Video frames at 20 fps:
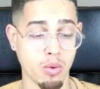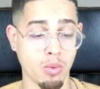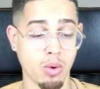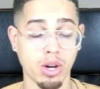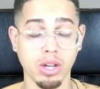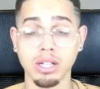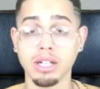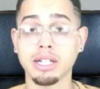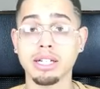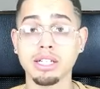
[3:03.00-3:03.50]

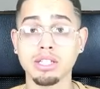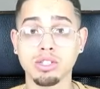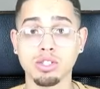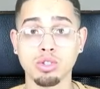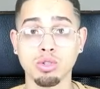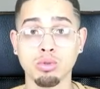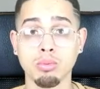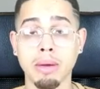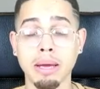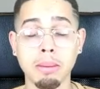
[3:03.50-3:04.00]
were looking
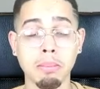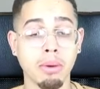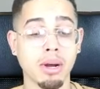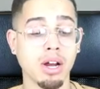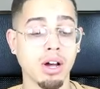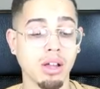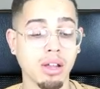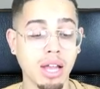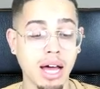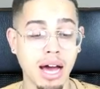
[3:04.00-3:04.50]
to make
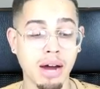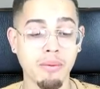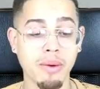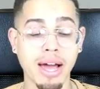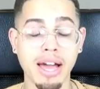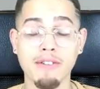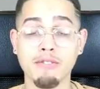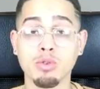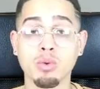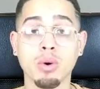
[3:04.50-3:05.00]
money online,
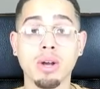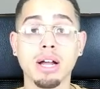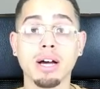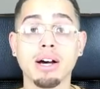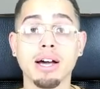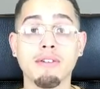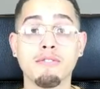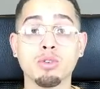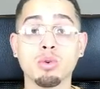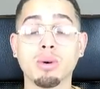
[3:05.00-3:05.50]
right? If
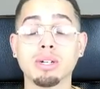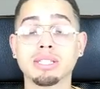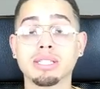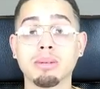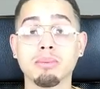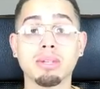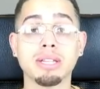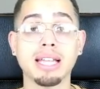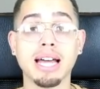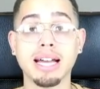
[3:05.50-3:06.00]
you want
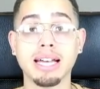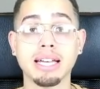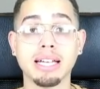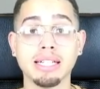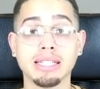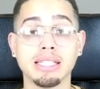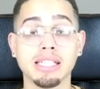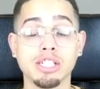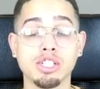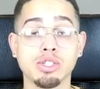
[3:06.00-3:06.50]
something that
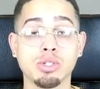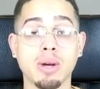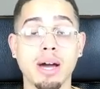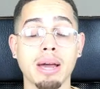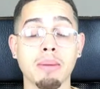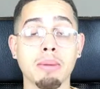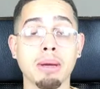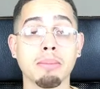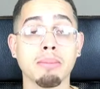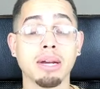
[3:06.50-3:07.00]
can teach you
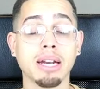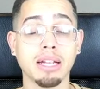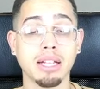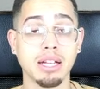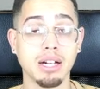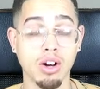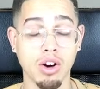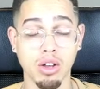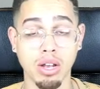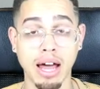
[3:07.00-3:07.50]
how to make money
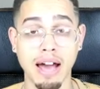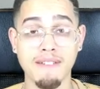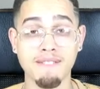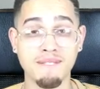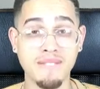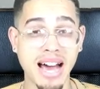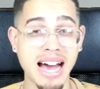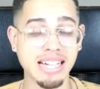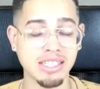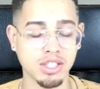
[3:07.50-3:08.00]
online
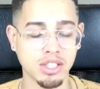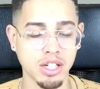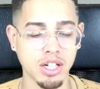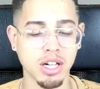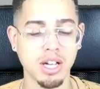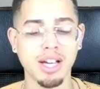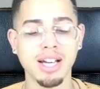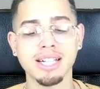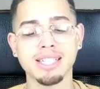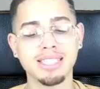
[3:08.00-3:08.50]

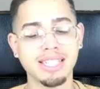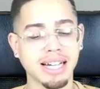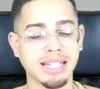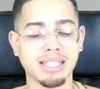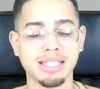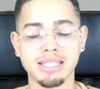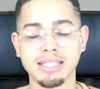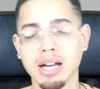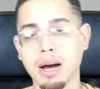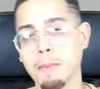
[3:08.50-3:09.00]
faster,
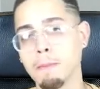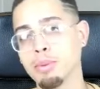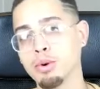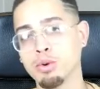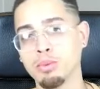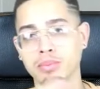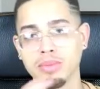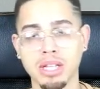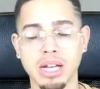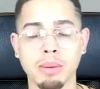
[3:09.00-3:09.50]
check this out.
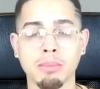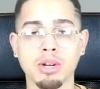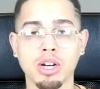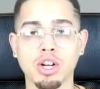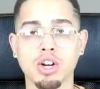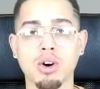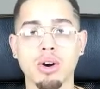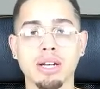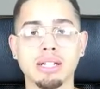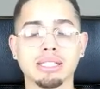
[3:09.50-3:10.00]
Boom. Then I'm going
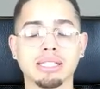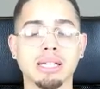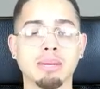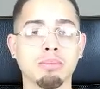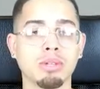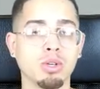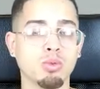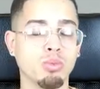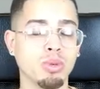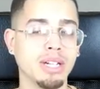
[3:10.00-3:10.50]
to go ahead and
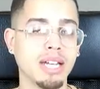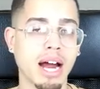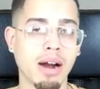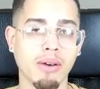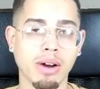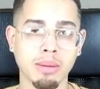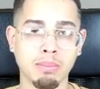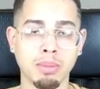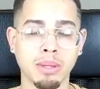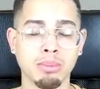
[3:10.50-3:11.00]
simply
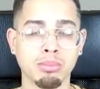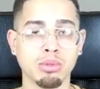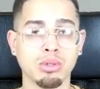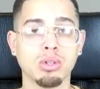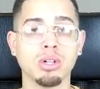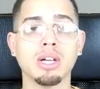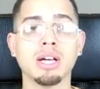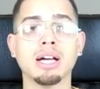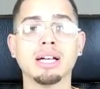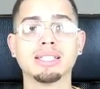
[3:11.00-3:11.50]
redirect
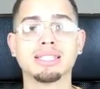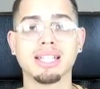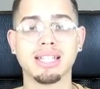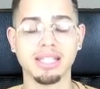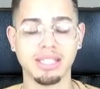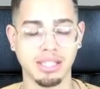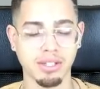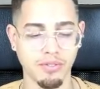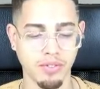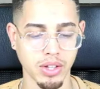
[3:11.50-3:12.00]
people to
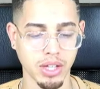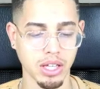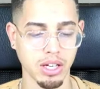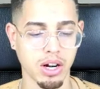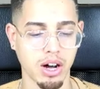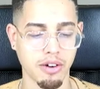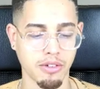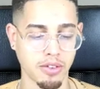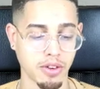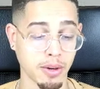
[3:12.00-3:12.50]
this affiliate
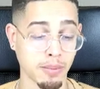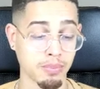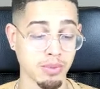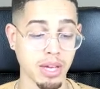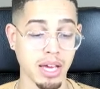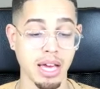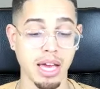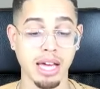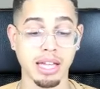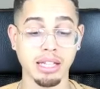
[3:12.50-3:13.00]
offer.
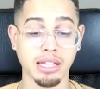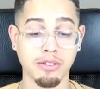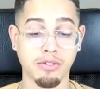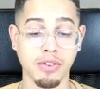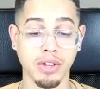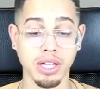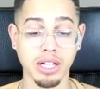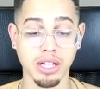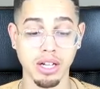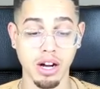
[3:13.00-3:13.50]
And the
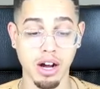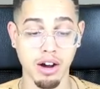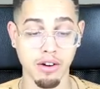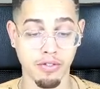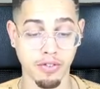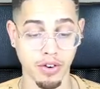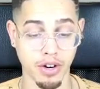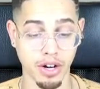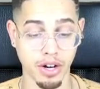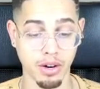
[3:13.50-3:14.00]
affiliate
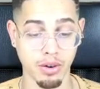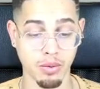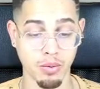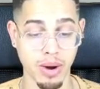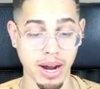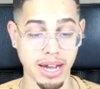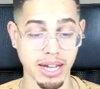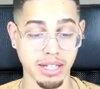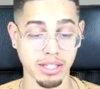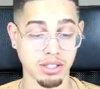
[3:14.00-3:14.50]
offer,
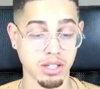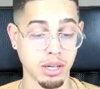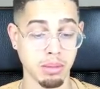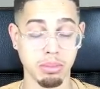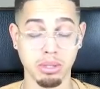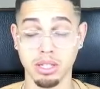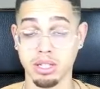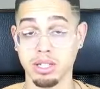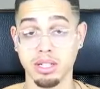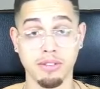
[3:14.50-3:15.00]
right, is going
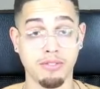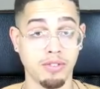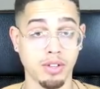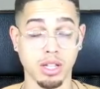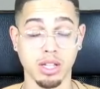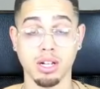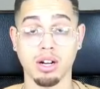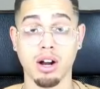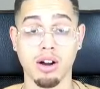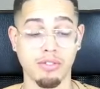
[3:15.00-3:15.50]
to be the
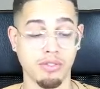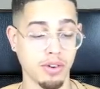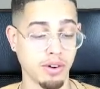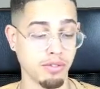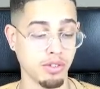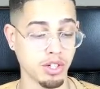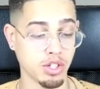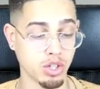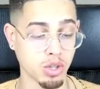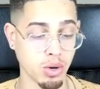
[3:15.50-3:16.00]
affiliate offer
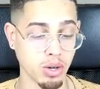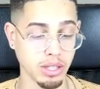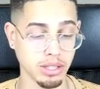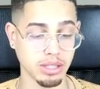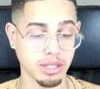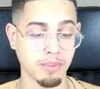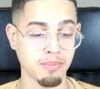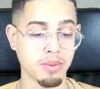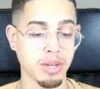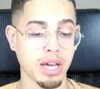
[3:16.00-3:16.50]
of your
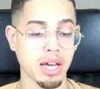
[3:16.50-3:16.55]
choice.